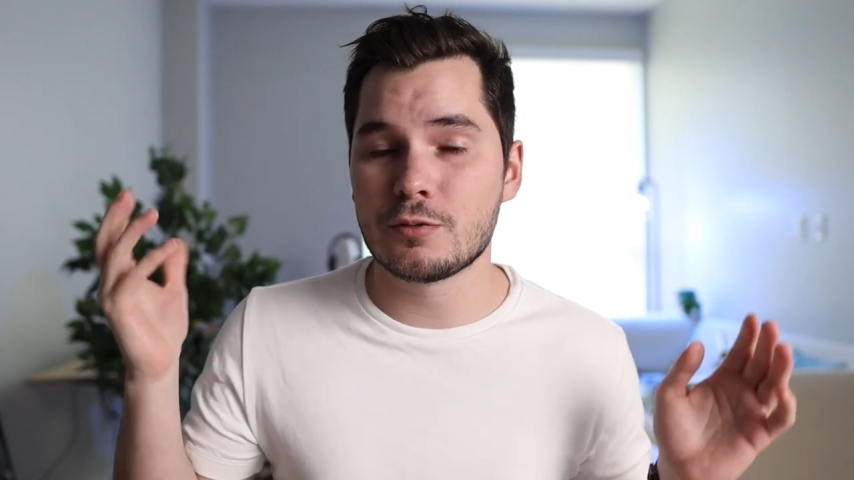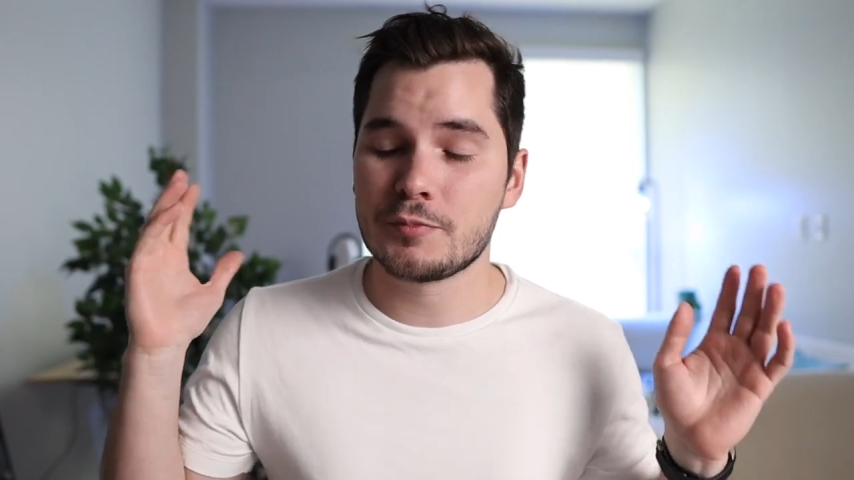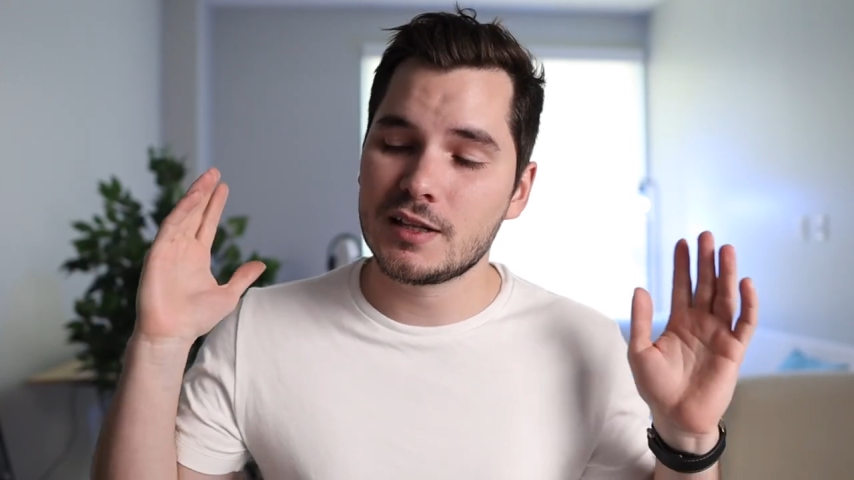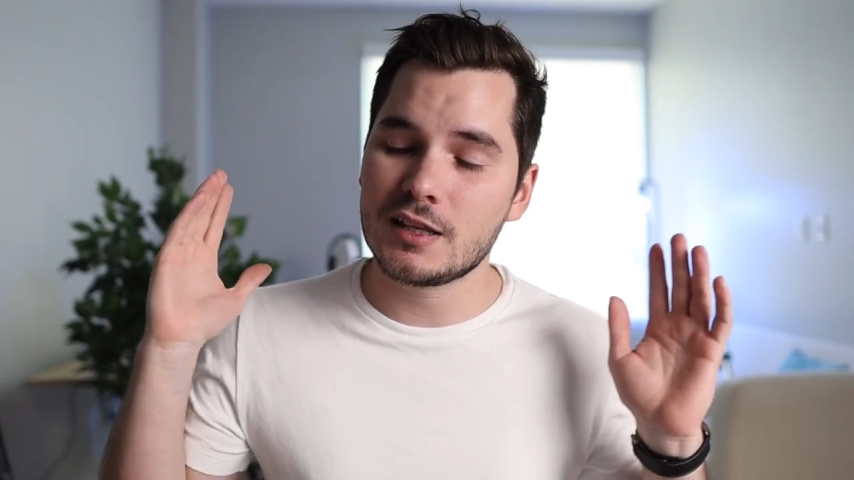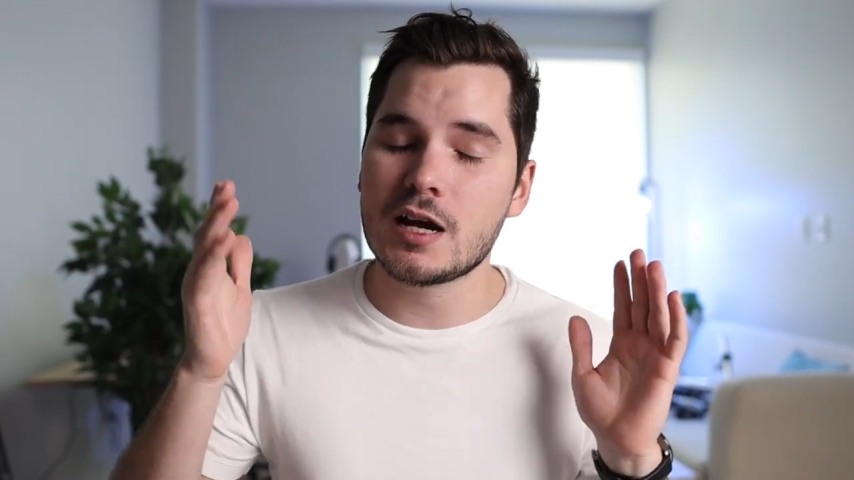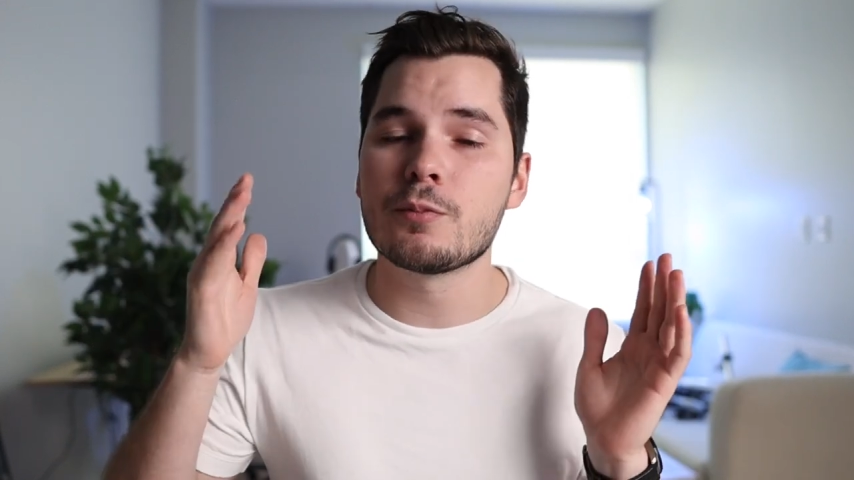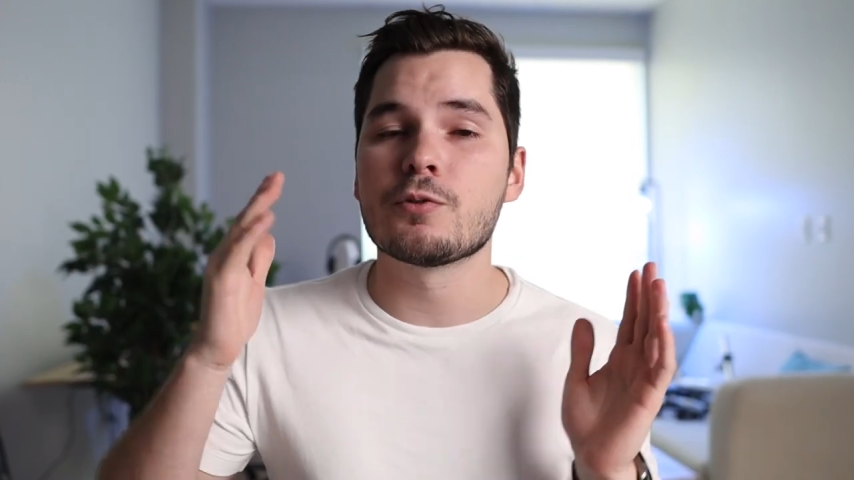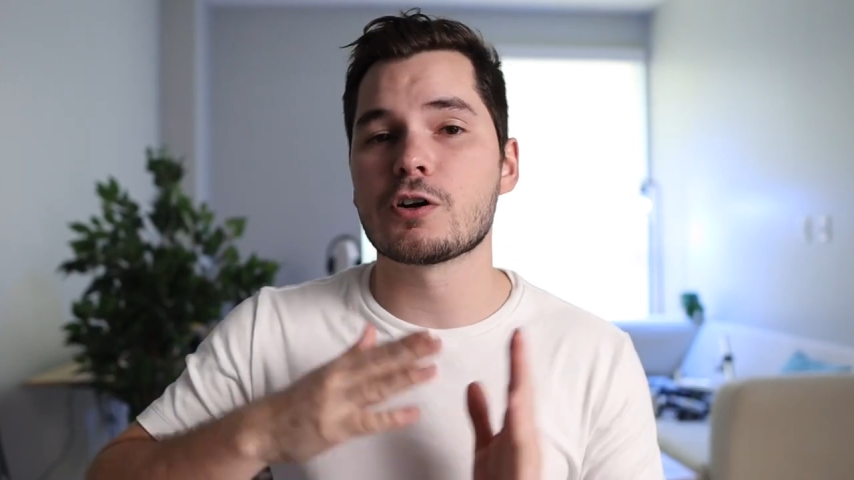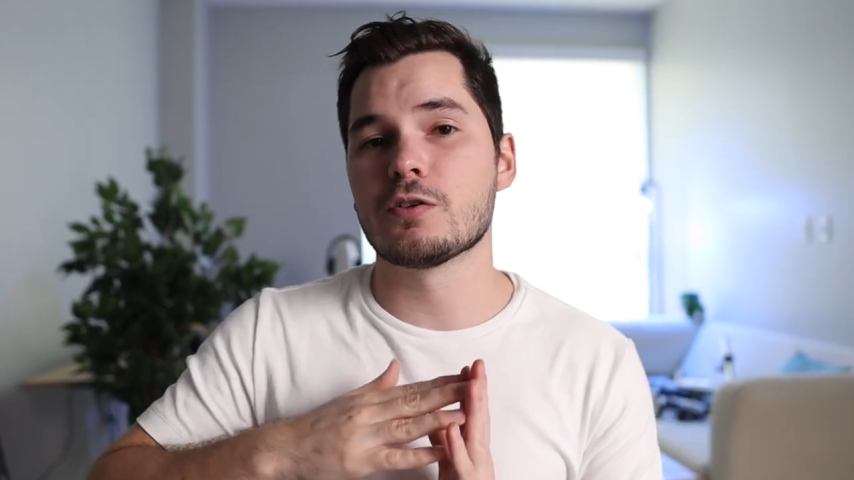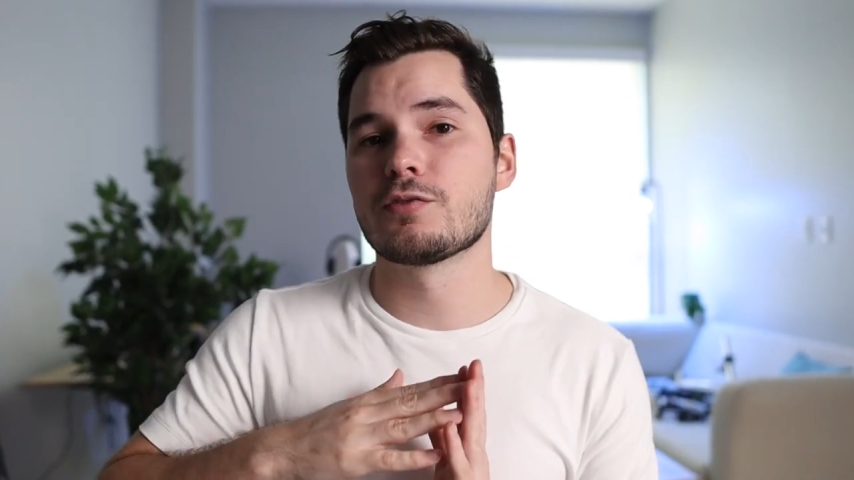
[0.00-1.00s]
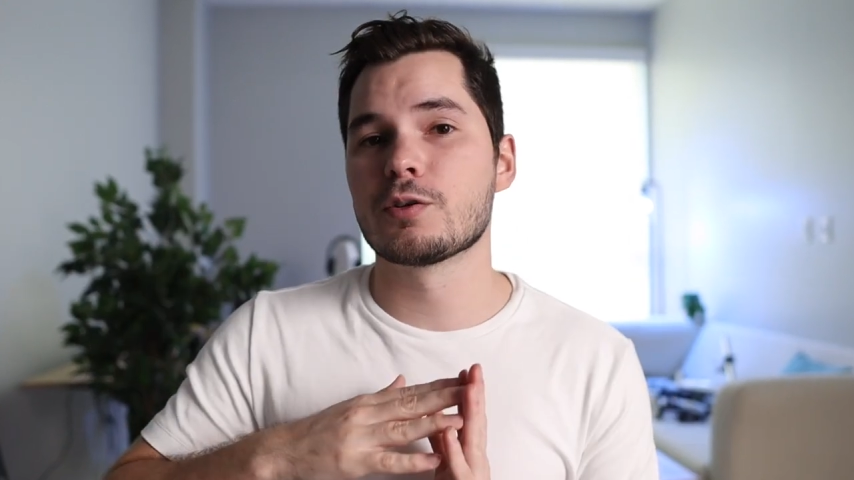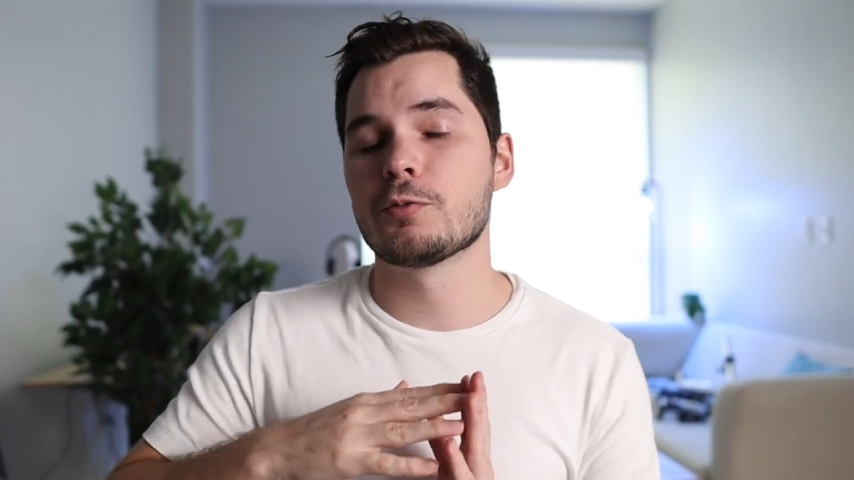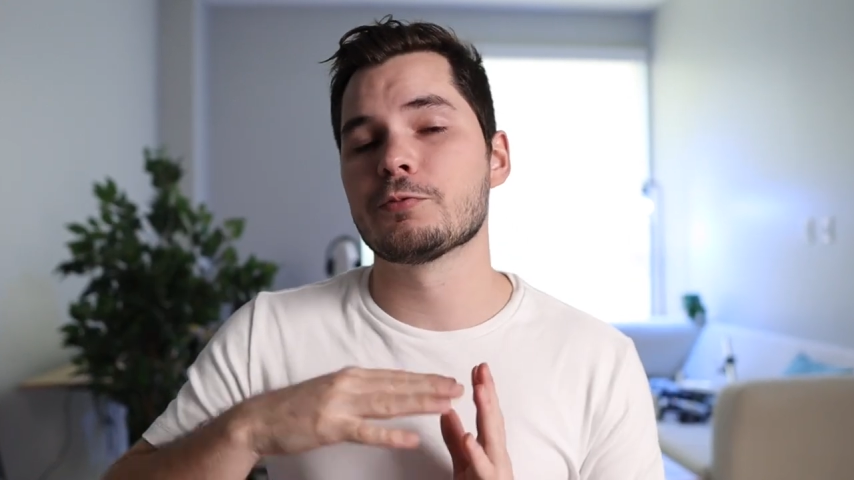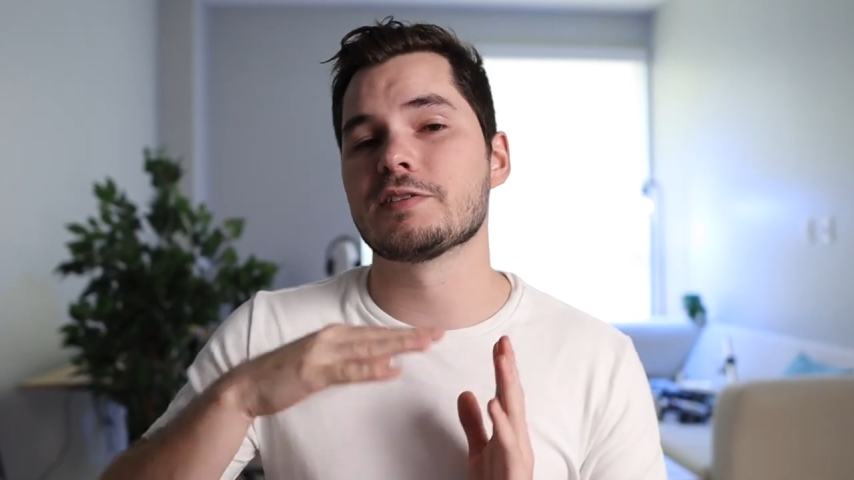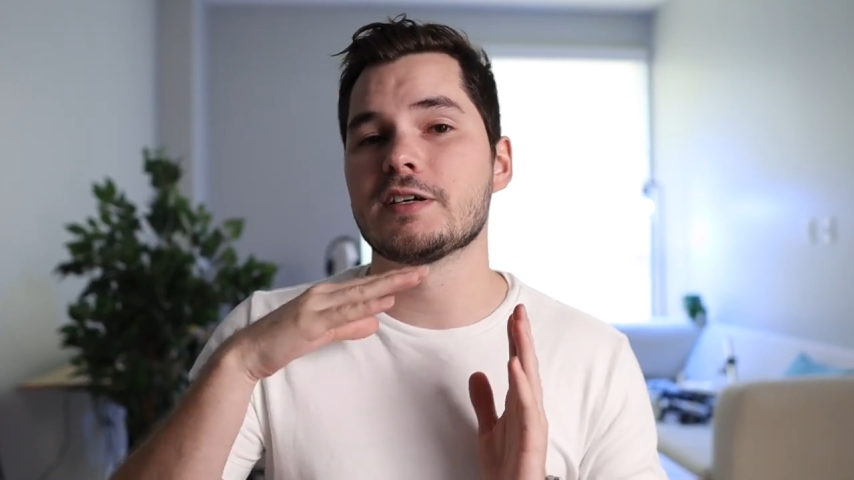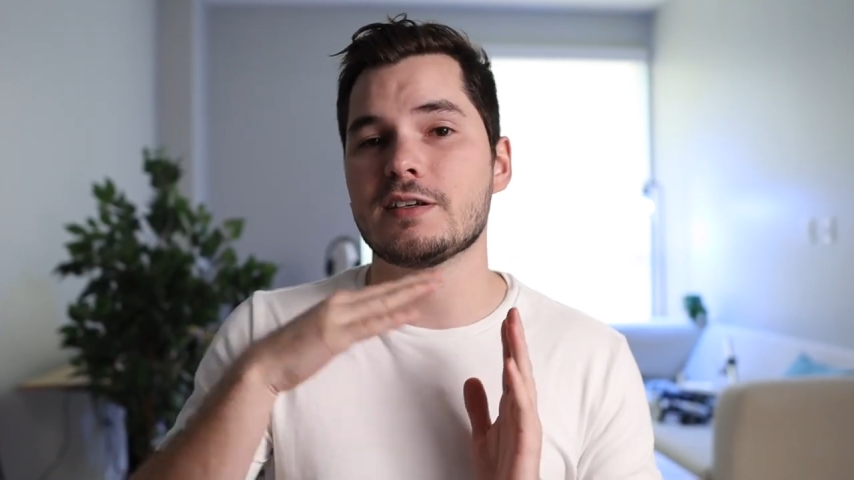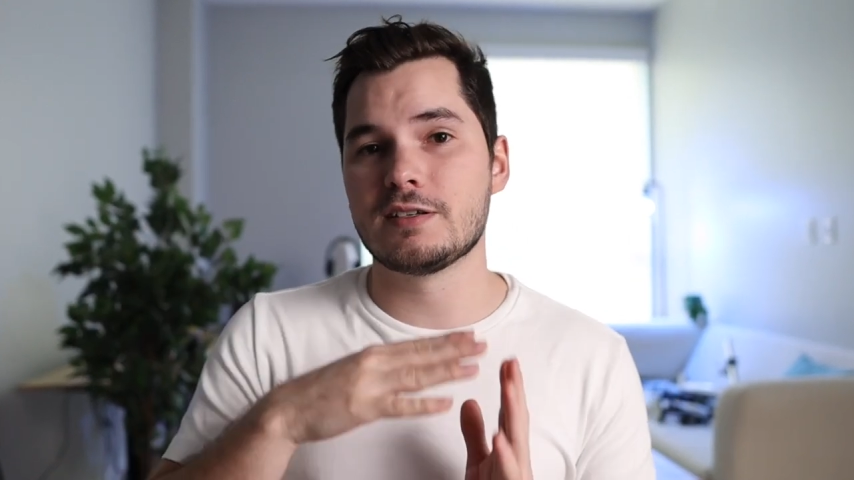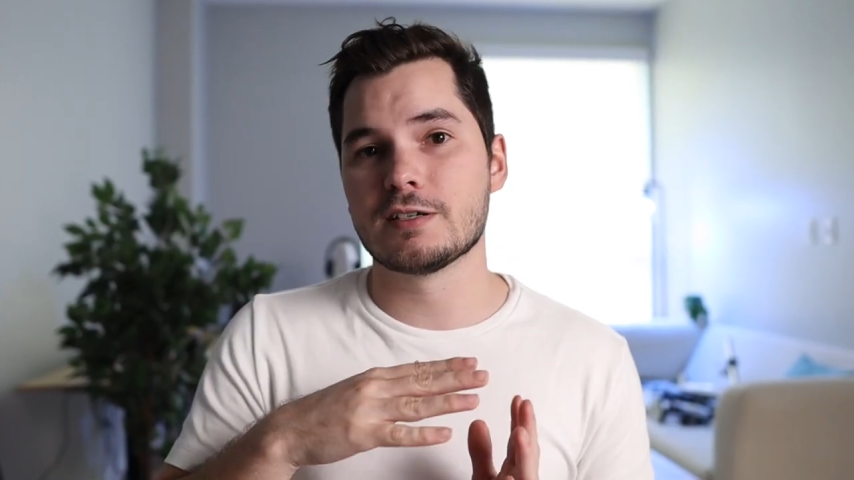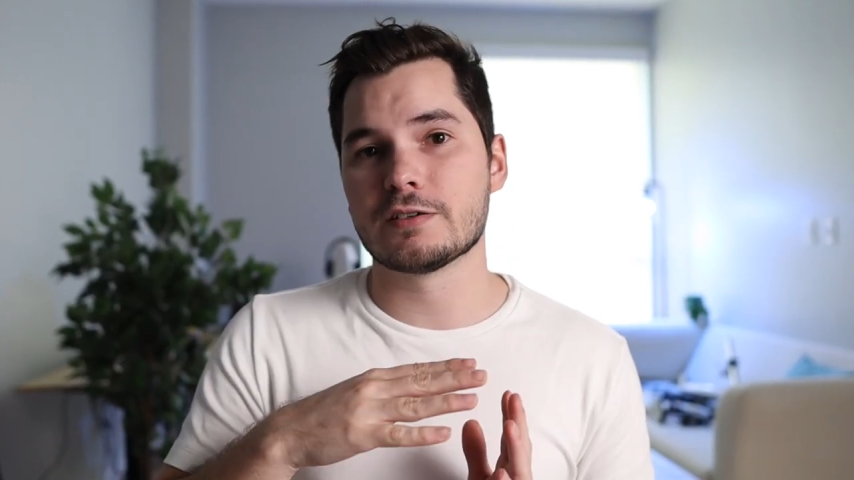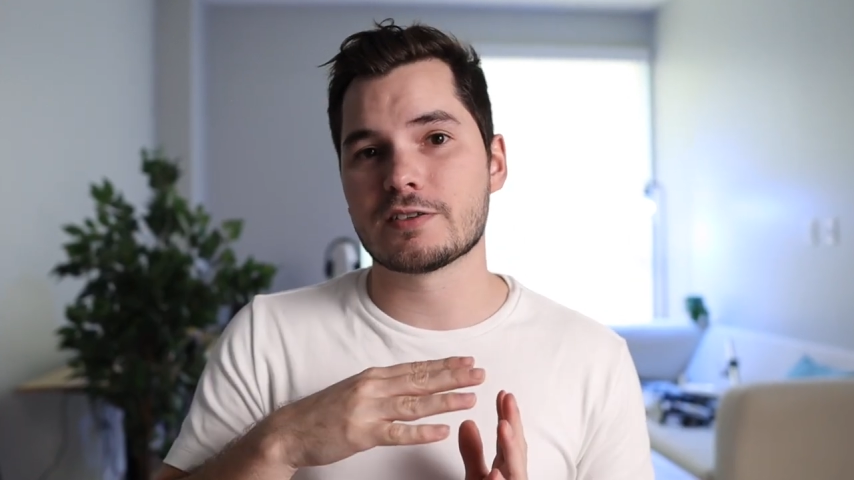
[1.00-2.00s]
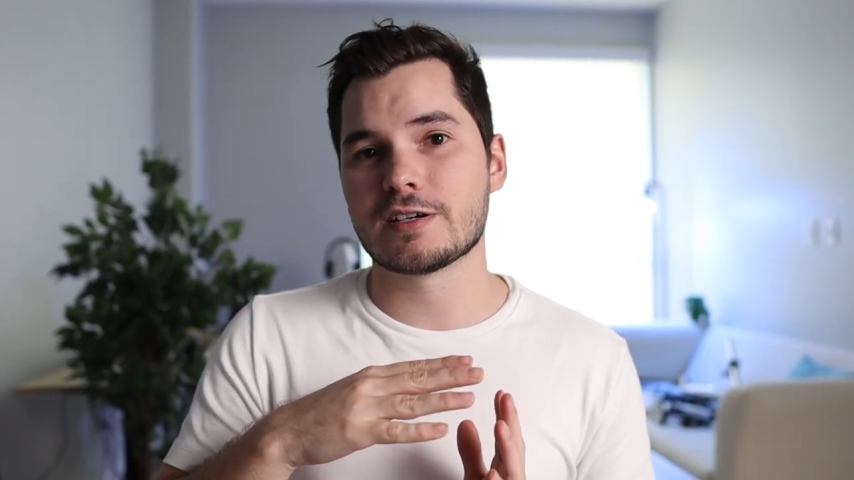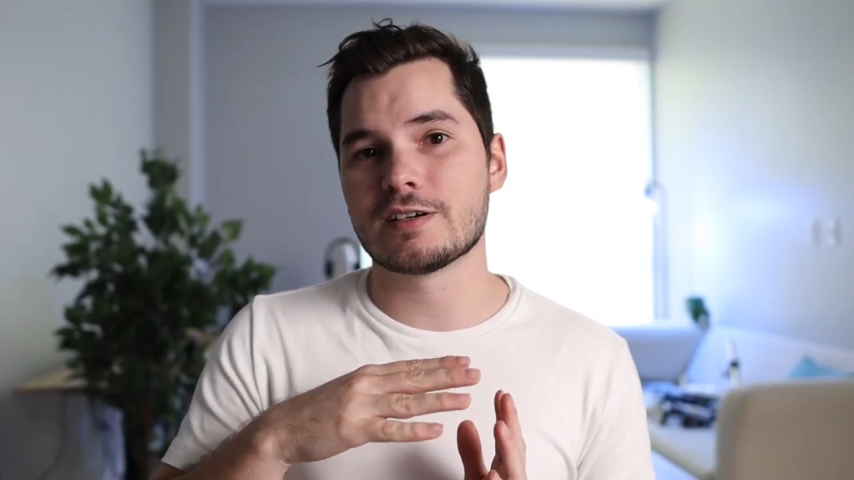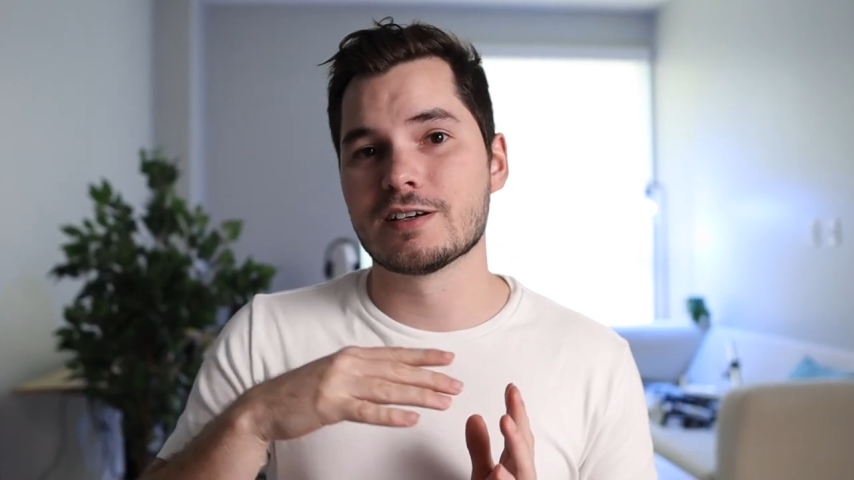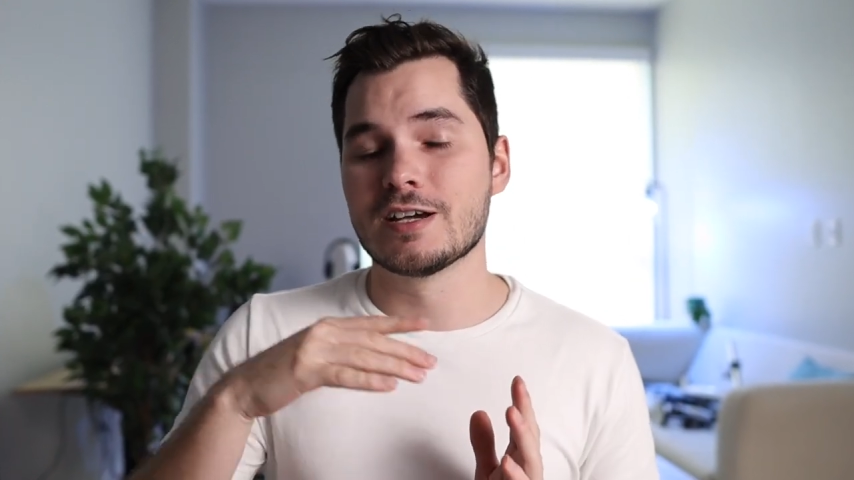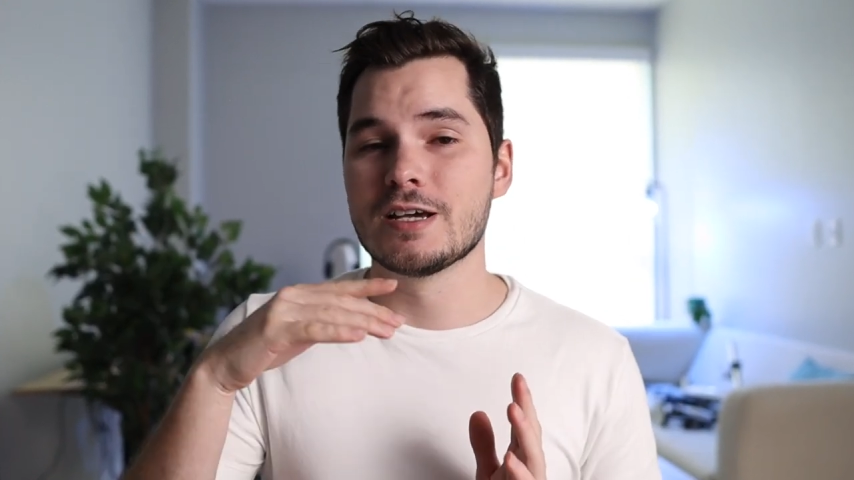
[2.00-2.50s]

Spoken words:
I'm a lot more comfortable with the idea of that.